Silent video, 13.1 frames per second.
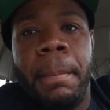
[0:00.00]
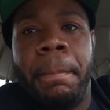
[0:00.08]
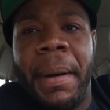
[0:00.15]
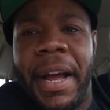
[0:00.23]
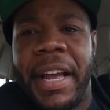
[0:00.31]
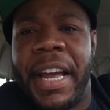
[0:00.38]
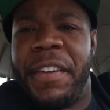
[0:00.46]

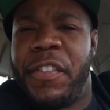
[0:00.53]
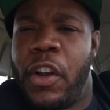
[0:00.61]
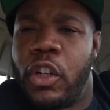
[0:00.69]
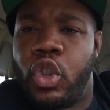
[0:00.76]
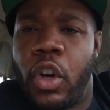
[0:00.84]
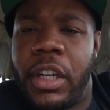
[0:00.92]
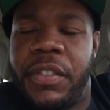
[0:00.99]
But if you're
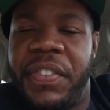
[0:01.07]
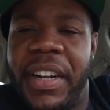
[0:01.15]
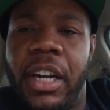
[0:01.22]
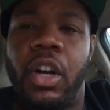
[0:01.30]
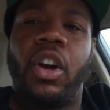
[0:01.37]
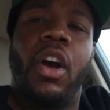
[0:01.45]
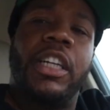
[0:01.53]
enjoying this
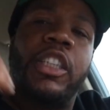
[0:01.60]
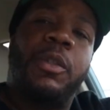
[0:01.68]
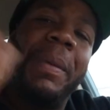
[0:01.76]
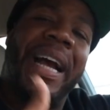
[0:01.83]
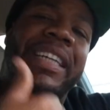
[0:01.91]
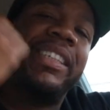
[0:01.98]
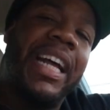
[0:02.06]
video, go ahead and
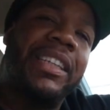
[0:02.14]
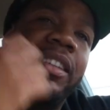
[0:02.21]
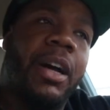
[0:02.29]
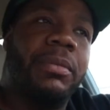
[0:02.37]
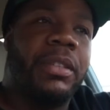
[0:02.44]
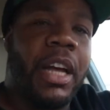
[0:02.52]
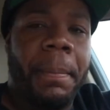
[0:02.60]
smash that
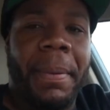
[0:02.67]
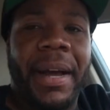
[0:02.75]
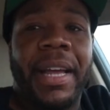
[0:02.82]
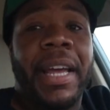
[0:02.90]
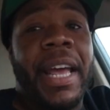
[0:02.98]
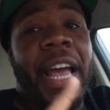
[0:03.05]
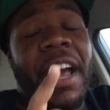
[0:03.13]
thumbs up button.
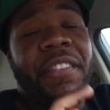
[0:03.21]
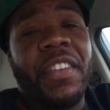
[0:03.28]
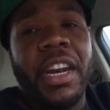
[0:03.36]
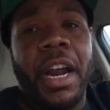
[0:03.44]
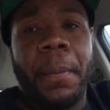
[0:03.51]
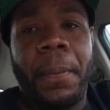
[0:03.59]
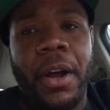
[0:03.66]
If you're
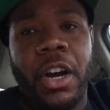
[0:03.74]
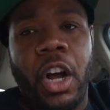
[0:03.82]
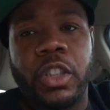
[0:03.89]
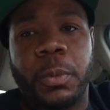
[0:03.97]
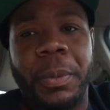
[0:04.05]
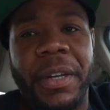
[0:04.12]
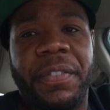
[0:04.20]
not part of our
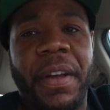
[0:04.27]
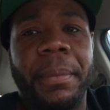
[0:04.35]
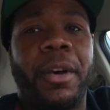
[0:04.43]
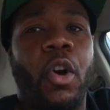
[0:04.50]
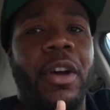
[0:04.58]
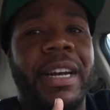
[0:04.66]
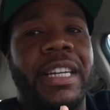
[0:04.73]
Speed Fam,
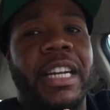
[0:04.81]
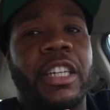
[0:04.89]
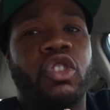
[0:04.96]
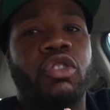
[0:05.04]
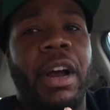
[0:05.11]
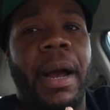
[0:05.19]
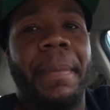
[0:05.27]
go ahead and
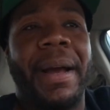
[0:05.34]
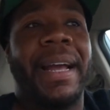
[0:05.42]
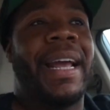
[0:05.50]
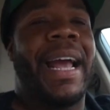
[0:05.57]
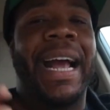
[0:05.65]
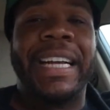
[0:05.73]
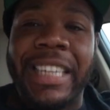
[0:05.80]
subscribe button.
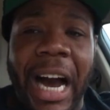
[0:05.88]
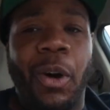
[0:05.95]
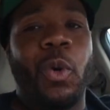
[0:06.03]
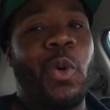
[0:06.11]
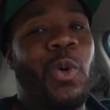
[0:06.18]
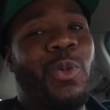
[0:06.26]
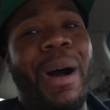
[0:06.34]
And yo,
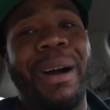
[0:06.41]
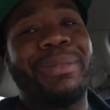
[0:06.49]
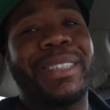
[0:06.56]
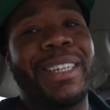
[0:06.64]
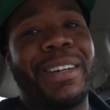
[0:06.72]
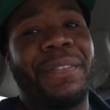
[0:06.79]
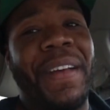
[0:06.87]
welcome
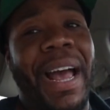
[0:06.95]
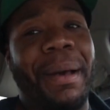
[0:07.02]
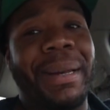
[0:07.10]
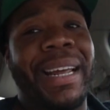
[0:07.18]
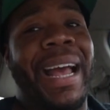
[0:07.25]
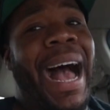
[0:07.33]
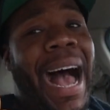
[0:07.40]
to the
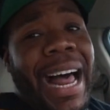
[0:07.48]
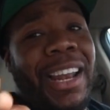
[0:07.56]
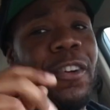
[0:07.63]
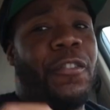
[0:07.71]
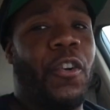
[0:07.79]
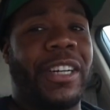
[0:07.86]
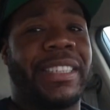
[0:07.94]
family. I
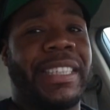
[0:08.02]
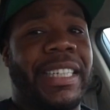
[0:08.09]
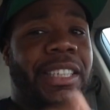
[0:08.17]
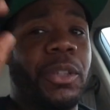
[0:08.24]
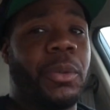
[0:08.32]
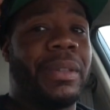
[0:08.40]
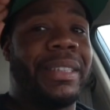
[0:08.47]
look forward to seeing
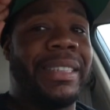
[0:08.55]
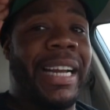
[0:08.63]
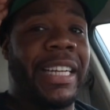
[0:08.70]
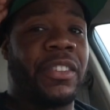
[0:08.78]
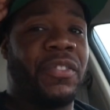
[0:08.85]
you next